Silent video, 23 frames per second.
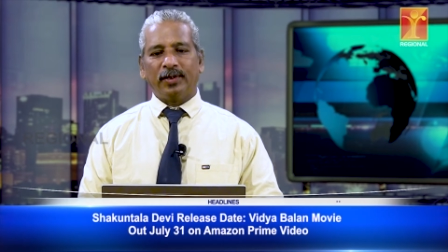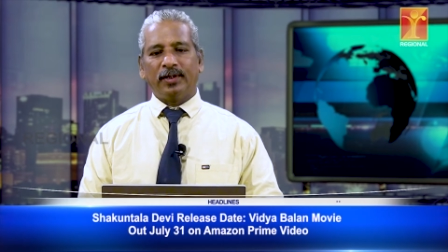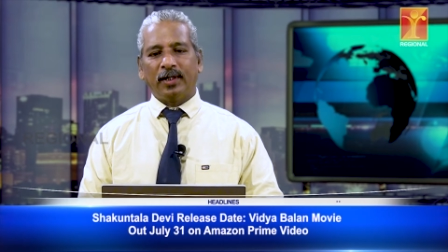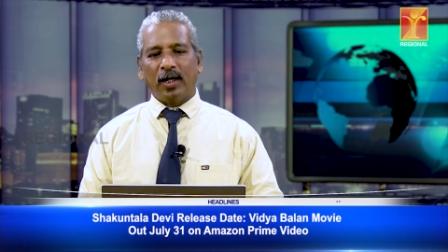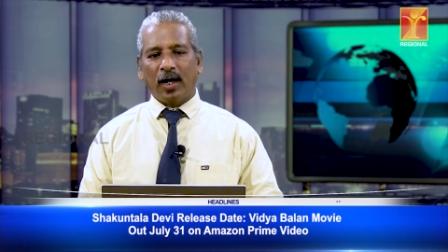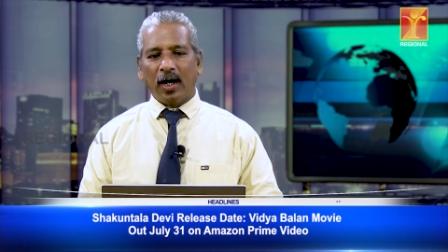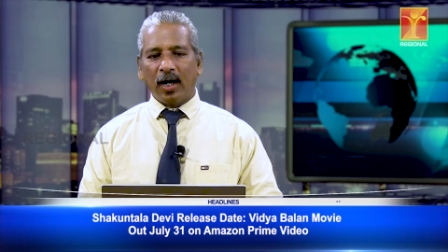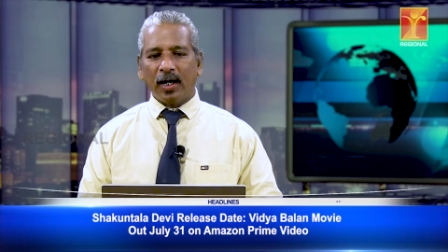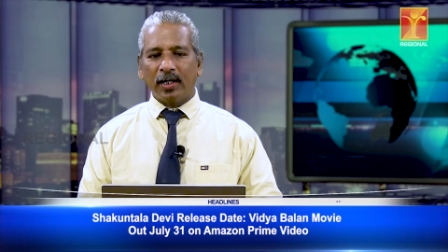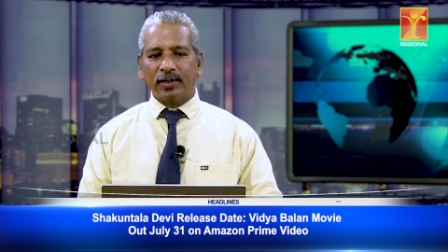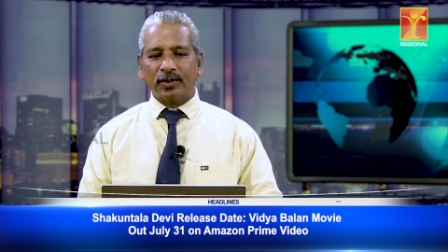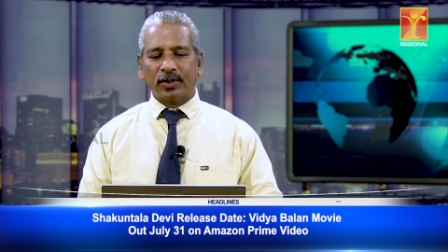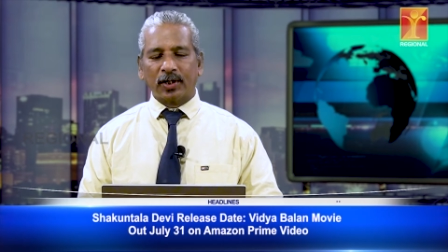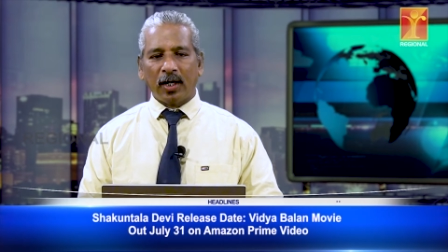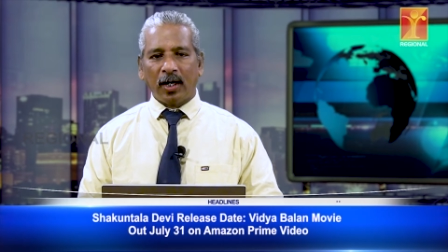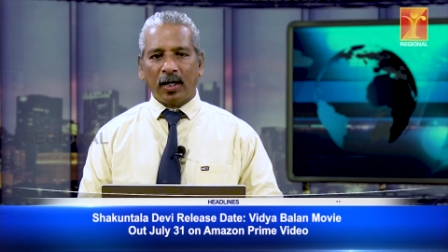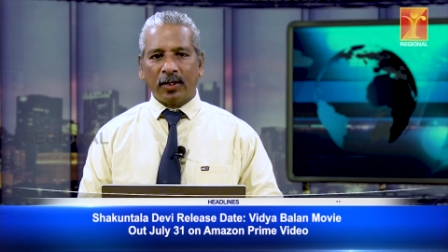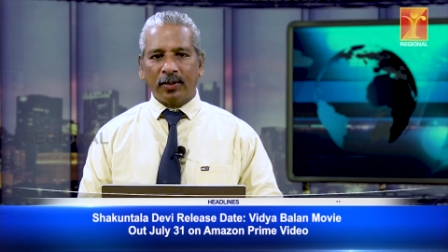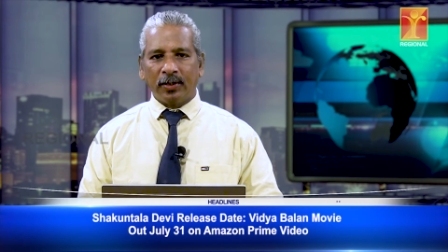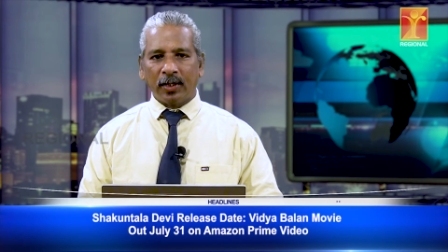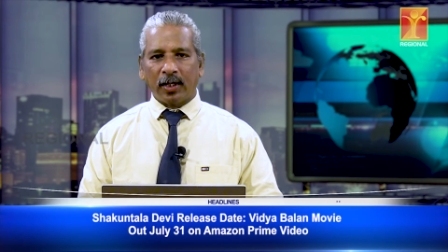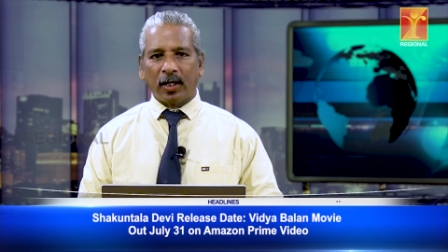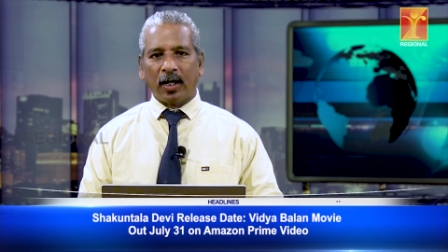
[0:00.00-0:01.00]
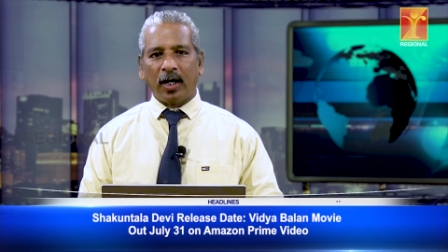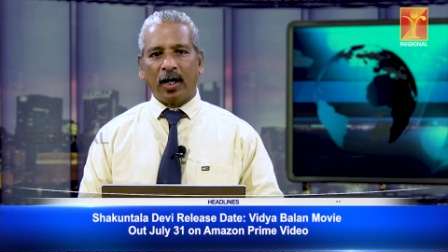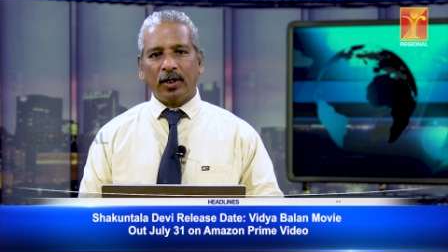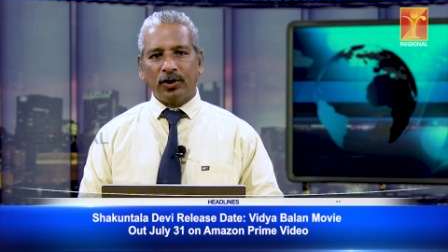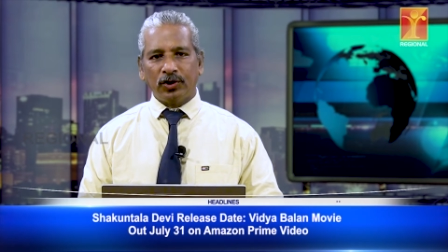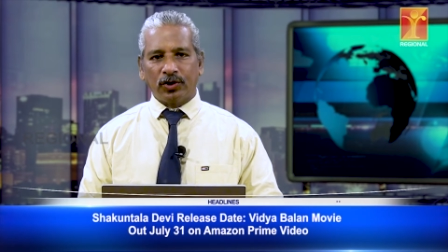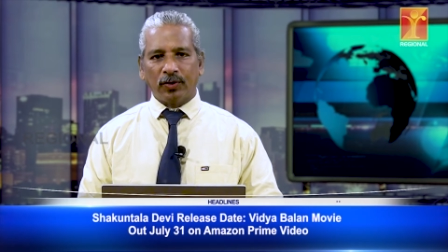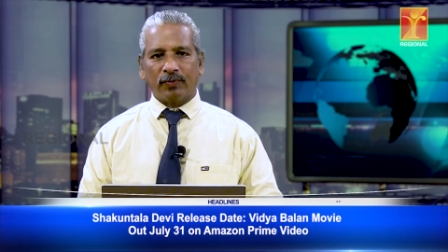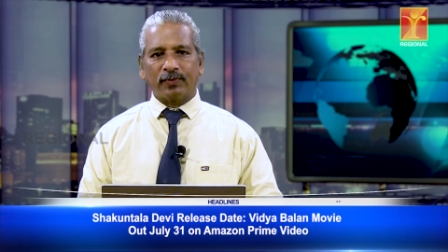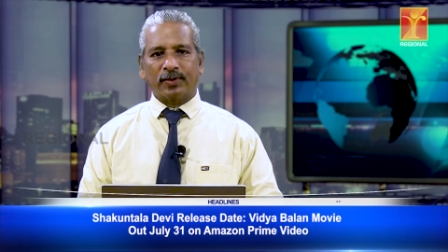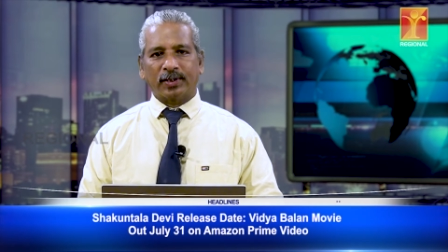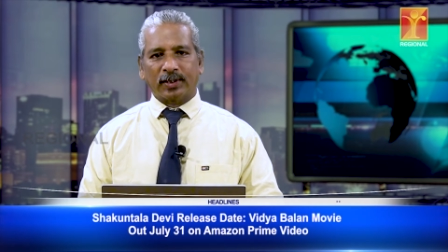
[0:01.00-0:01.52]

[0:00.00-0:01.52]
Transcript: dies at the age of